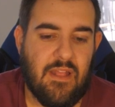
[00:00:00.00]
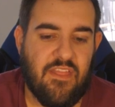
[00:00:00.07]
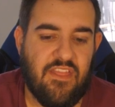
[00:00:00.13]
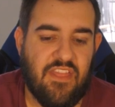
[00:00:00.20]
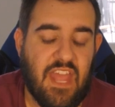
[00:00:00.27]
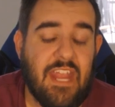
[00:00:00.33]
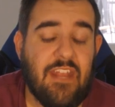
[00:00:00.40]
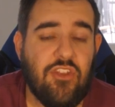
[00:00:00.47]

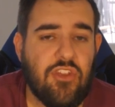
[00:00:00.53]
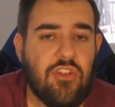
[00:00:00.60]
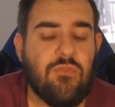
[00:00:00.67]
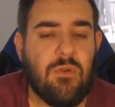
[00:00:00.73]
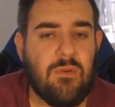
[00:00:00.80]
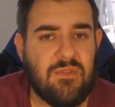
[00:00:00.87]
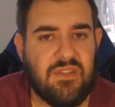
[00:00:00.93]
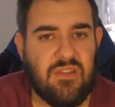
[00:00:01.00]
they knew
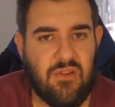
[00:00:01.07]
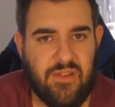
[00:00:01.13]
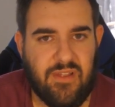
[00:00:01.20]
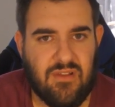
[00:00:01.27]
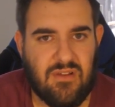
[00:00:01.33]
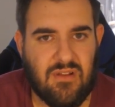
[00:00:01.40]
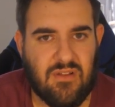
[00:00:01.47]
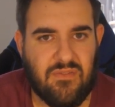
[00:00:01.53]
what was going
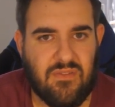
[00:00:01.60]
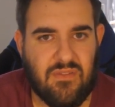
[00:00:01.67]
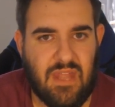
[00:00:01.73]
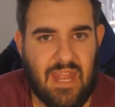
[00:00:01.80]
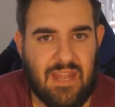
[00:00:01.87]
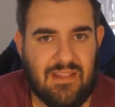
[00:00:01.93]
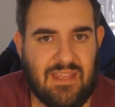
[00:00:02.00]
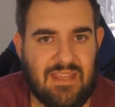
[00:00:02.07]
on.
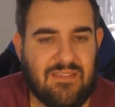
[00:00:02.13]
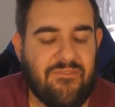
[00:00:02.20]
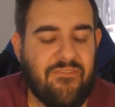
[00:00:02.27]
At least